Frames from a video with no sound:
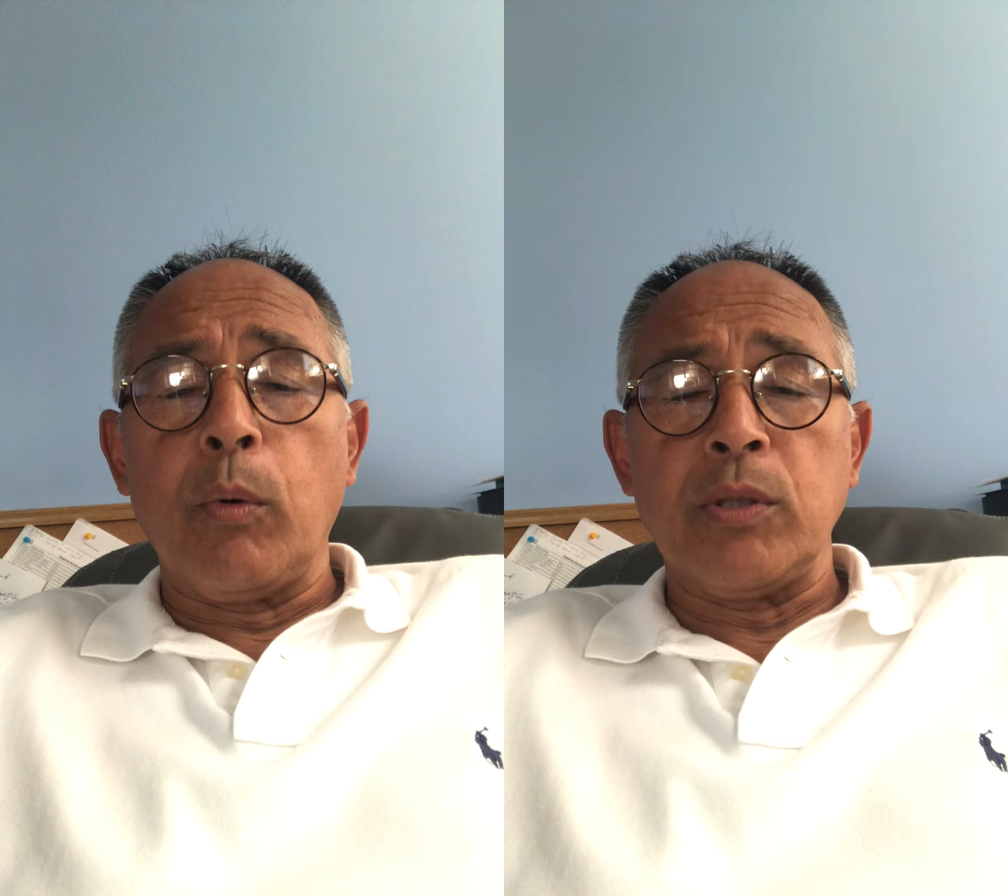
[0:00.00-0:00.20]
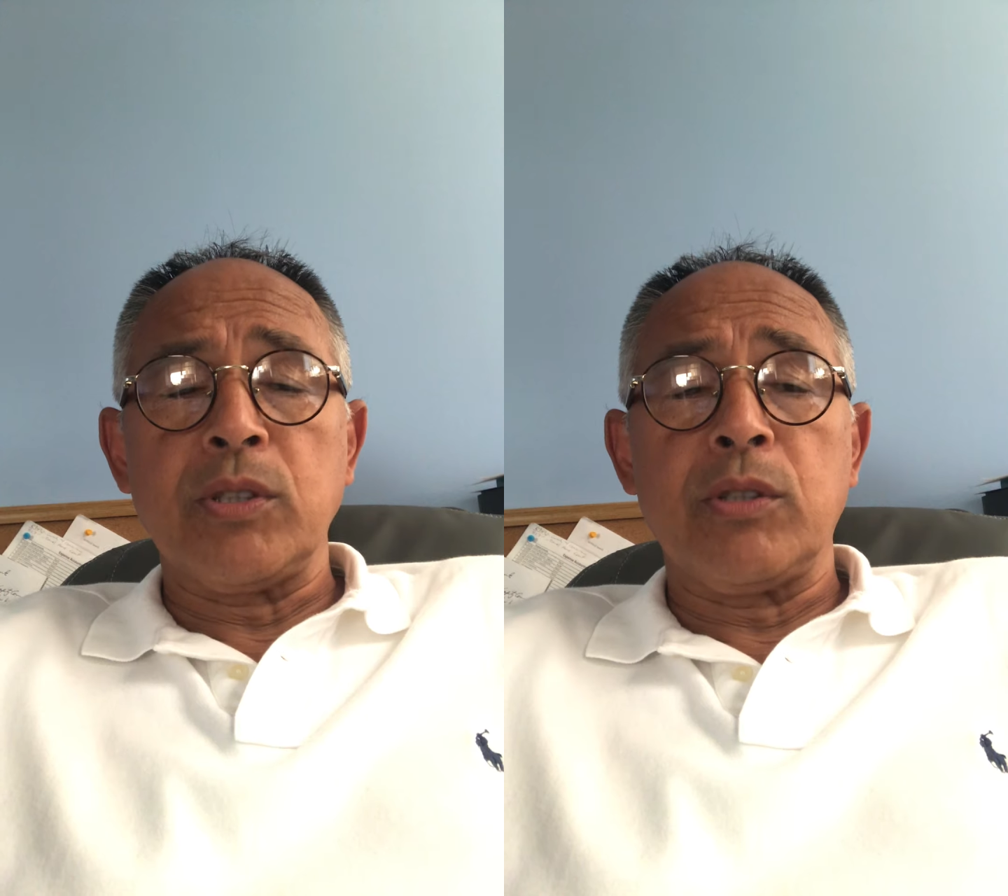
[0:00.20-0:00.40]

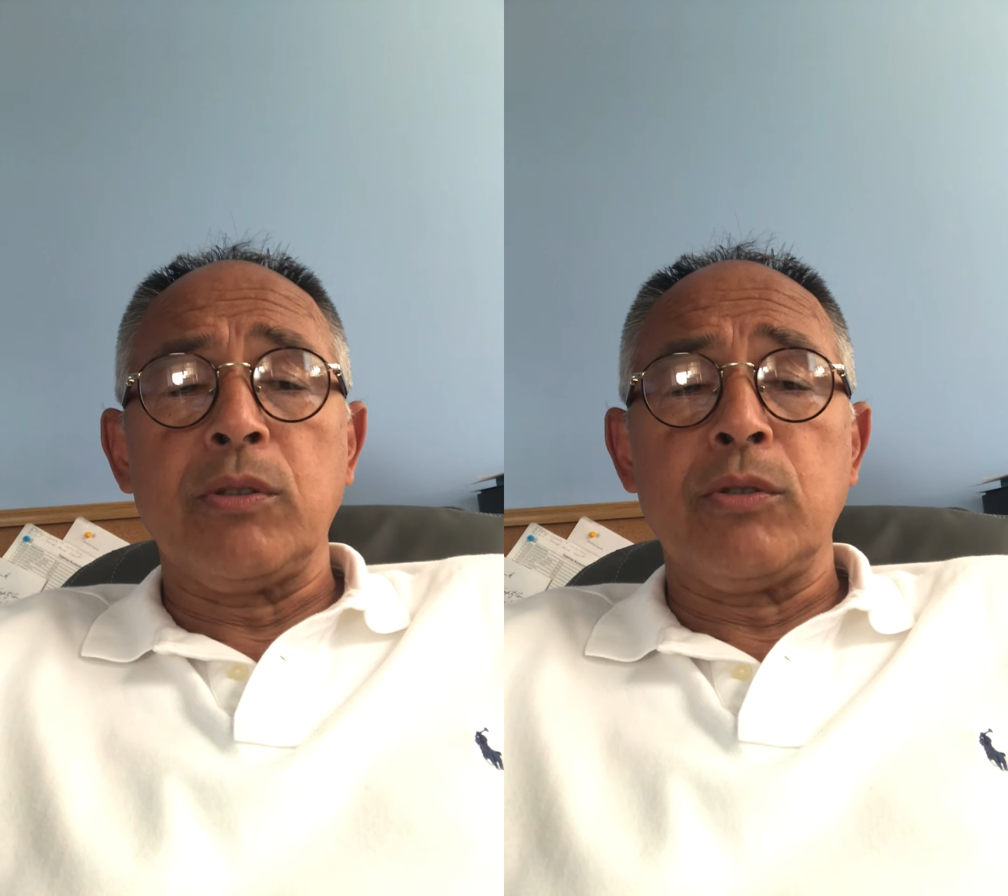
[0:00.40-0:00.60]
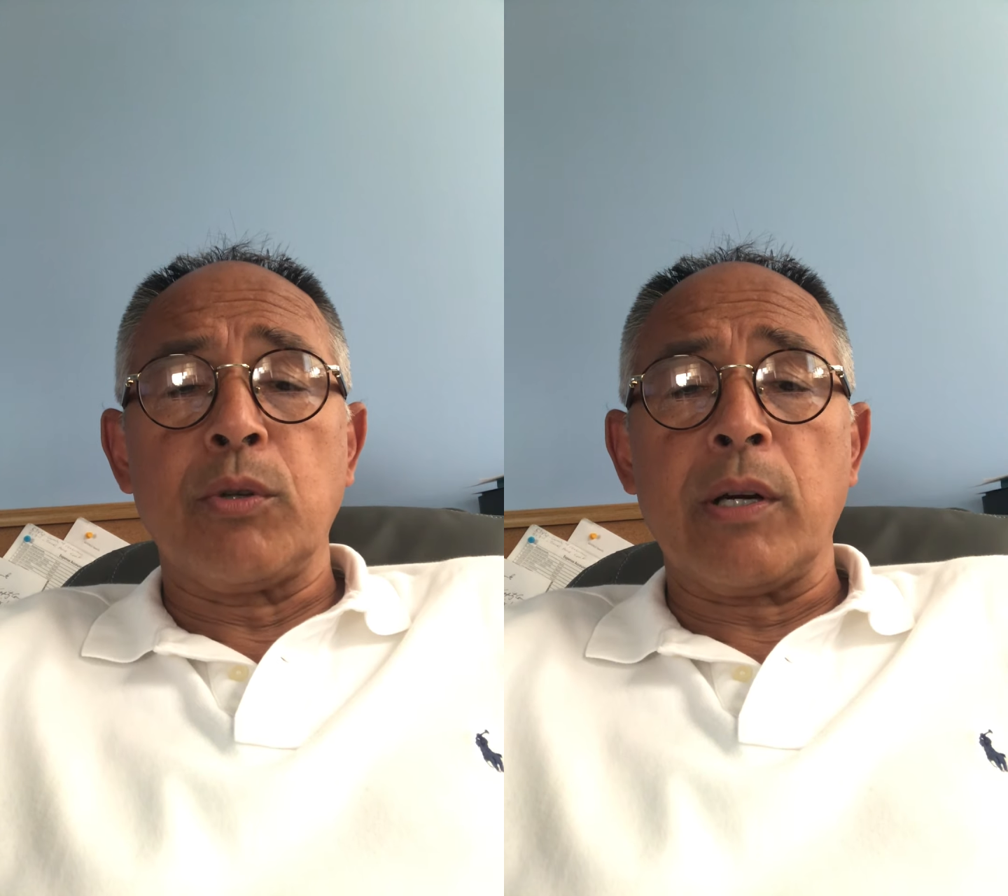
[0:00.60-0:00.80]
was
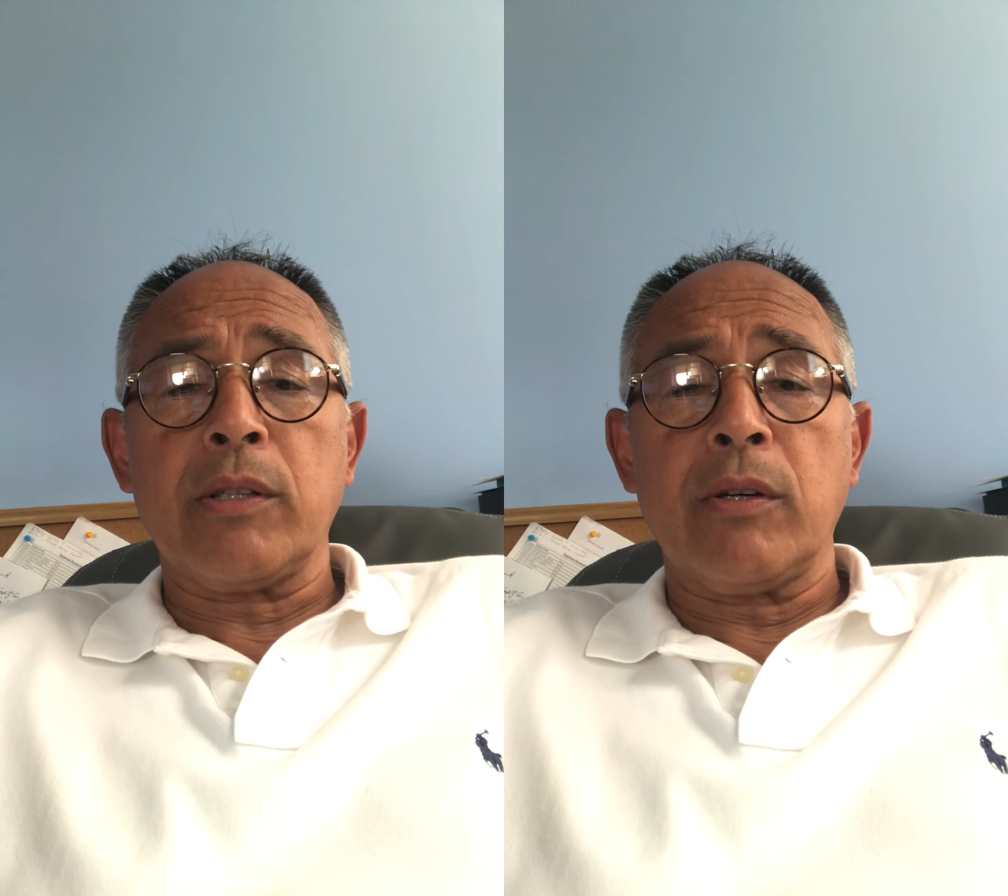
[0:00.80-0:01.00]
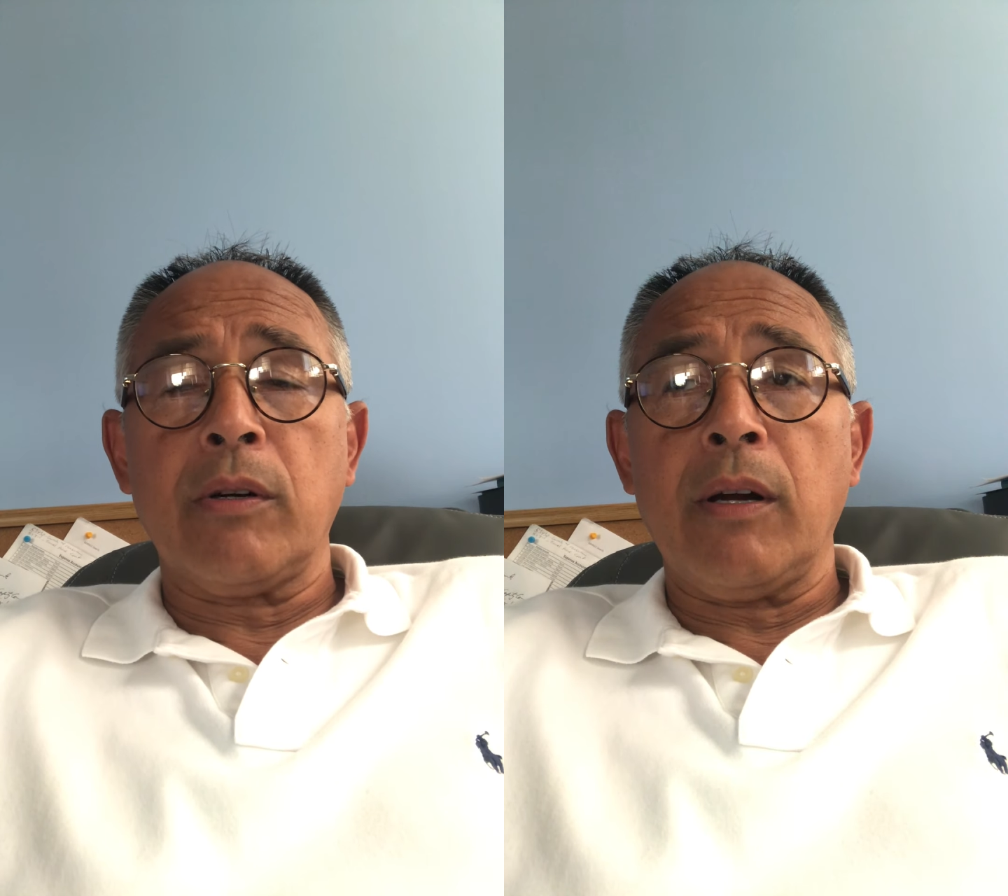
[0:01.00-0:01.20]

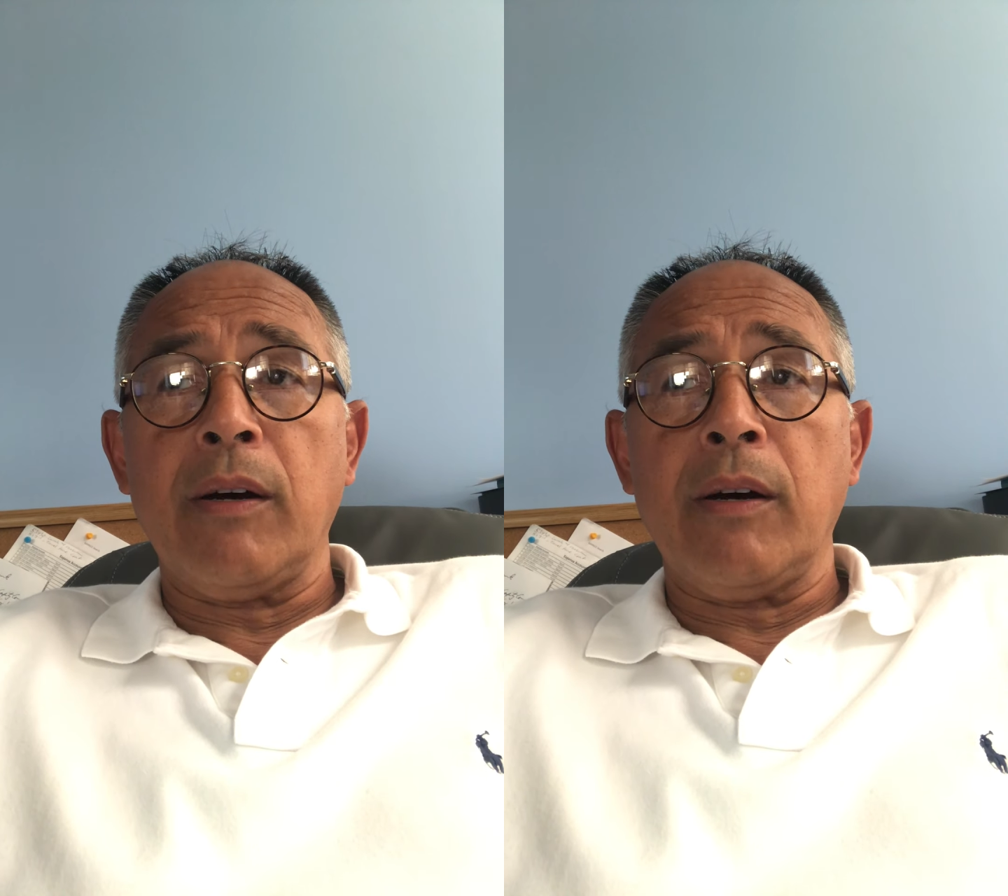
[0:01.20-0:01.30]
director